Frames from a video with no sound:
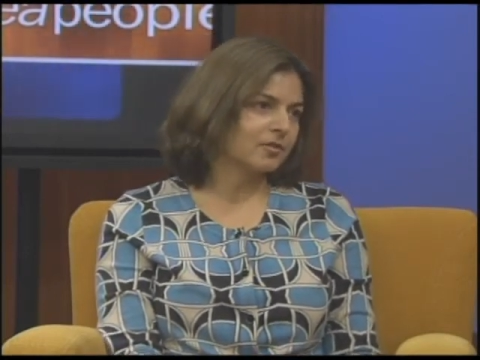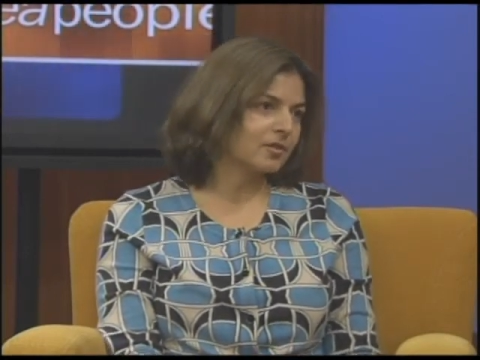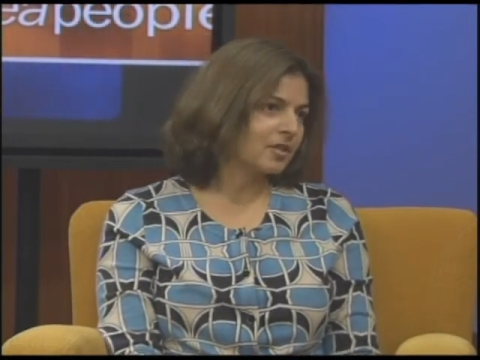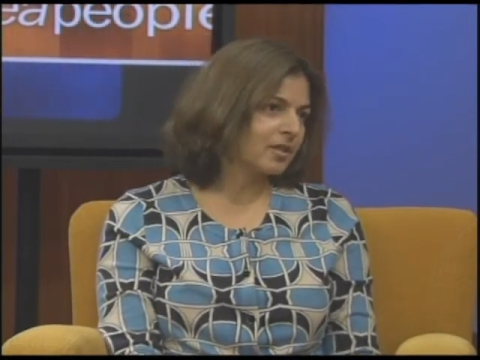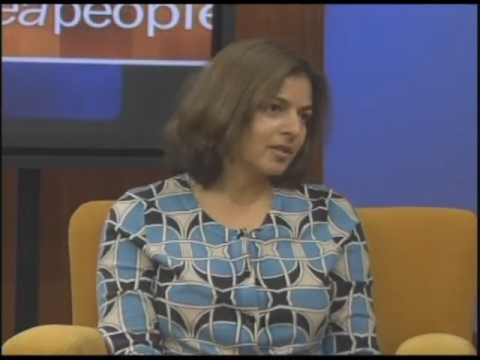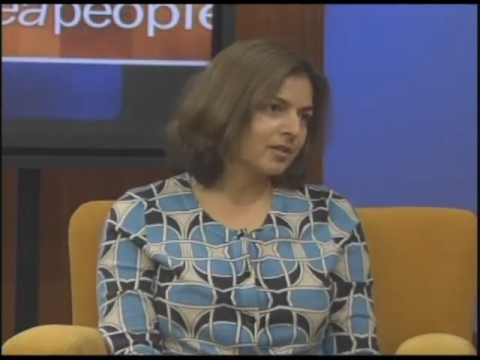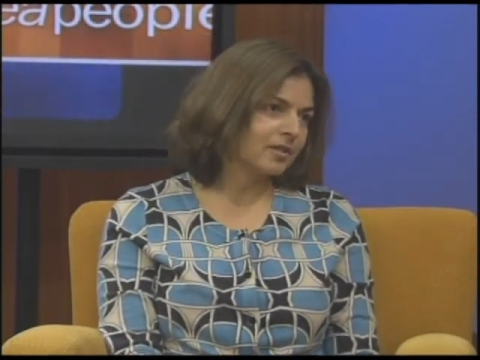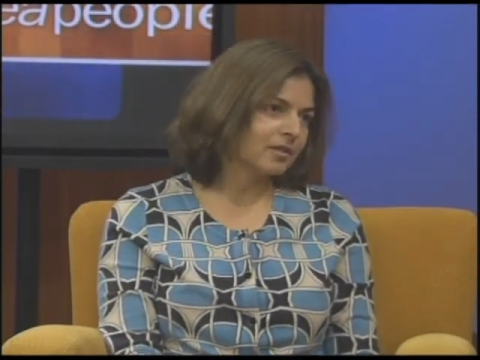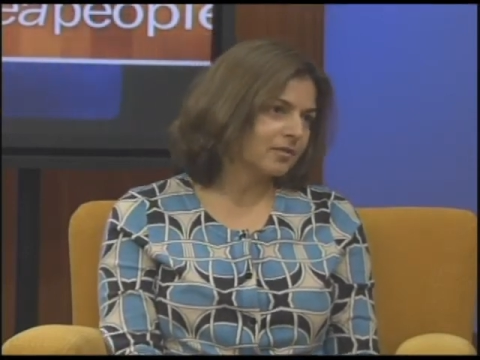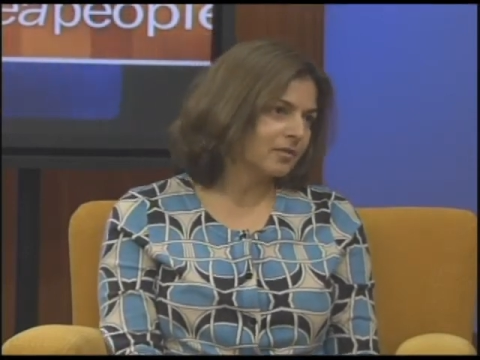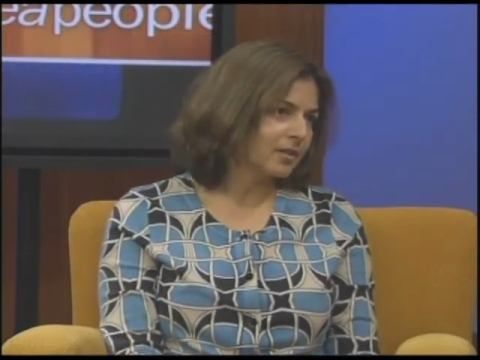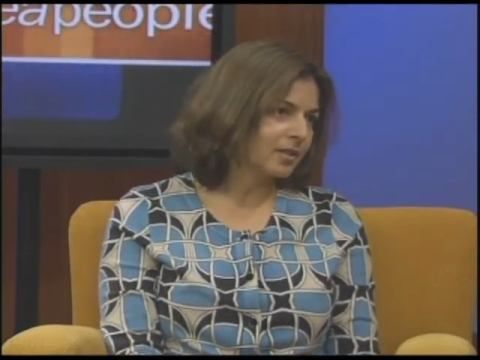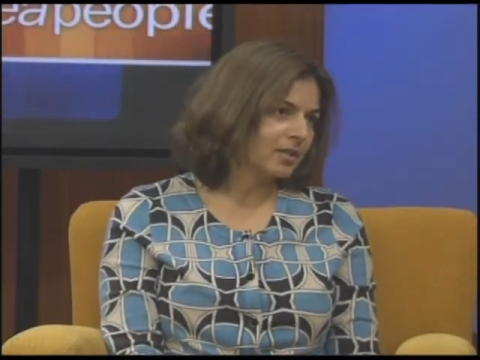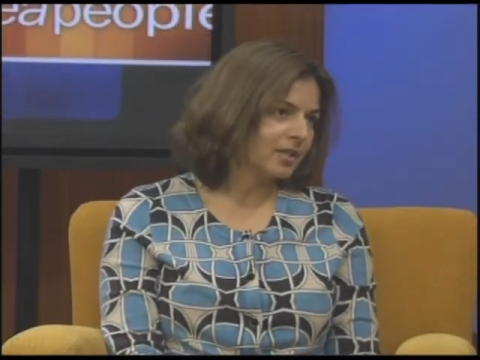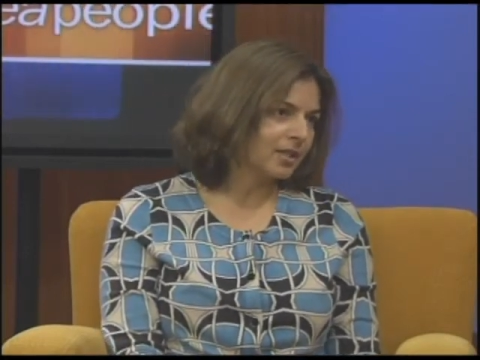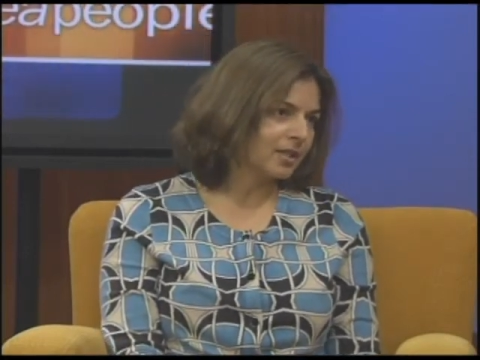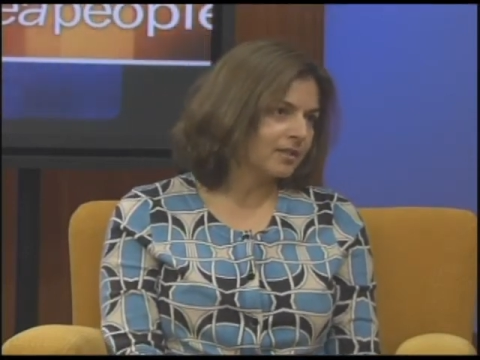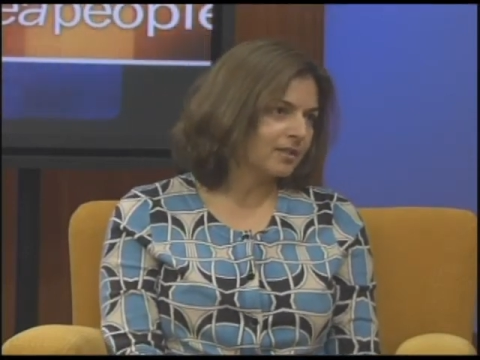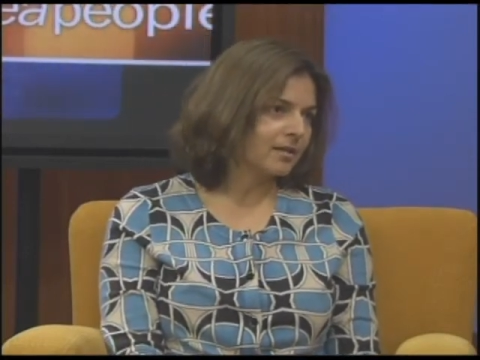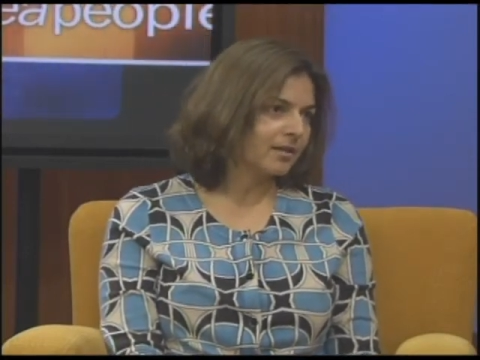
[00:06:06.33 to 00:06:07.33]
to study
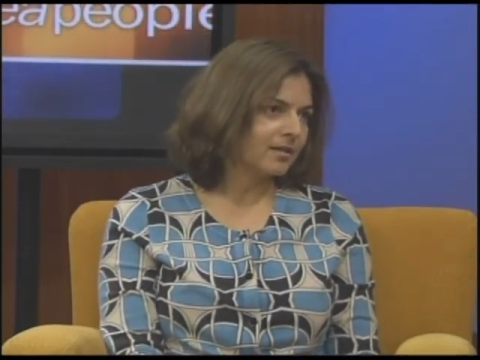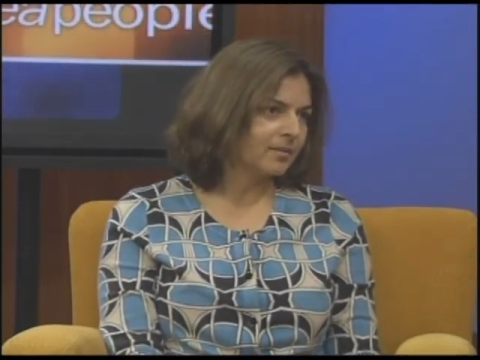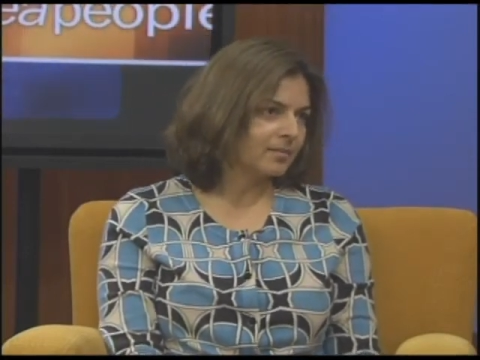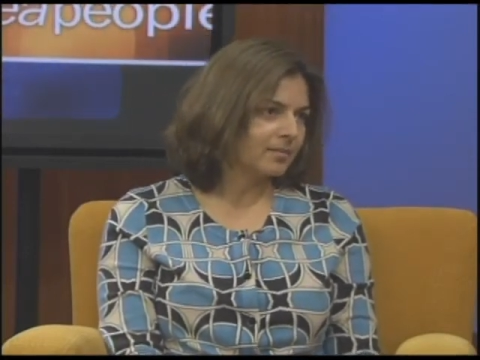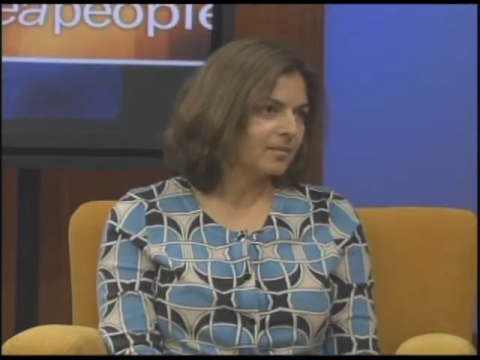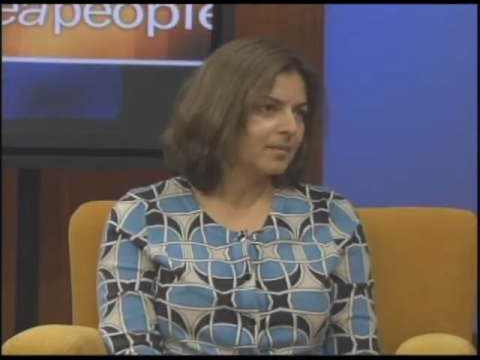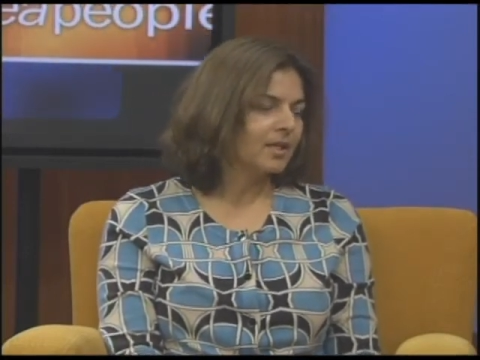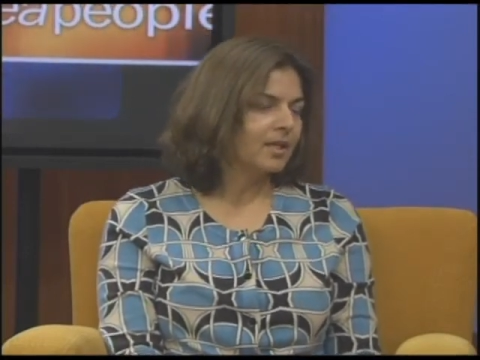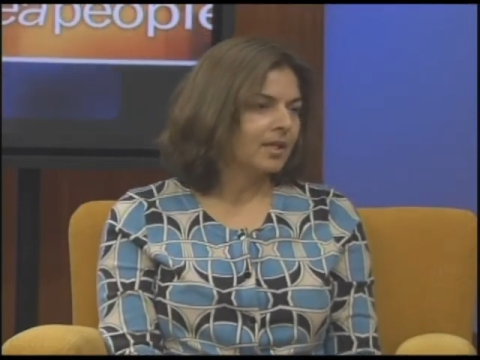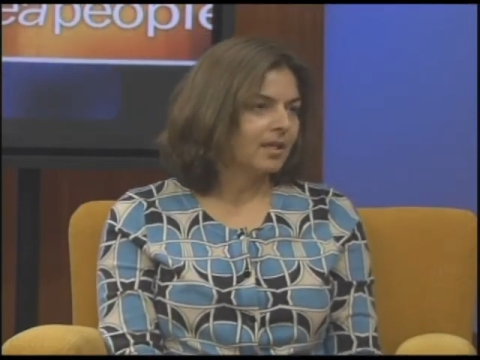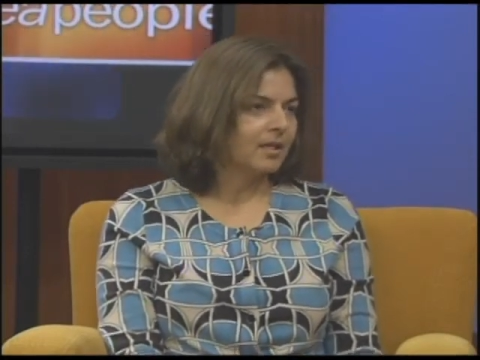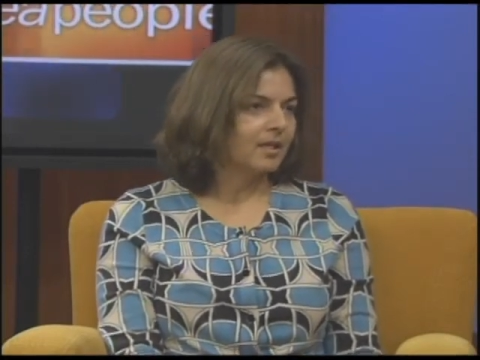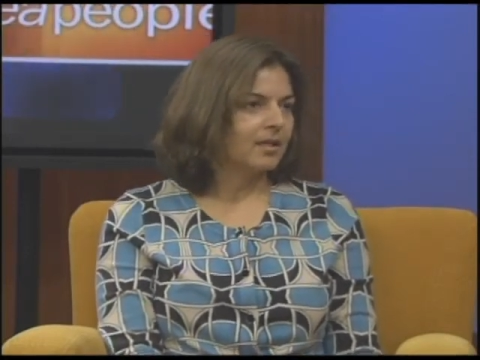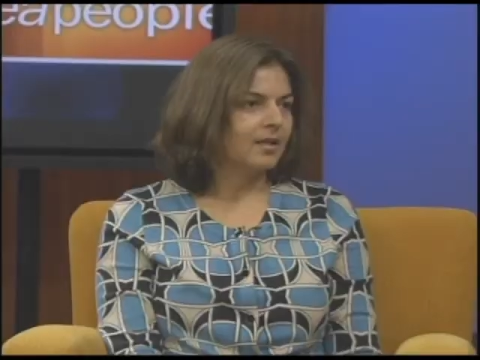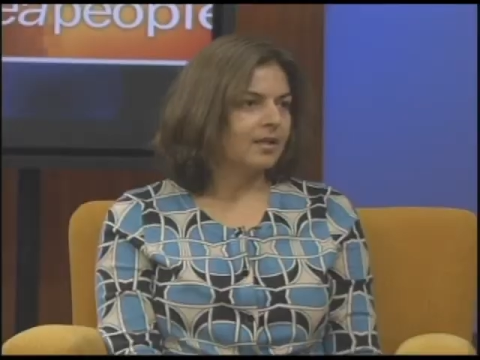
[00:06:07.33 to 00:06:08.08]
during the daytime.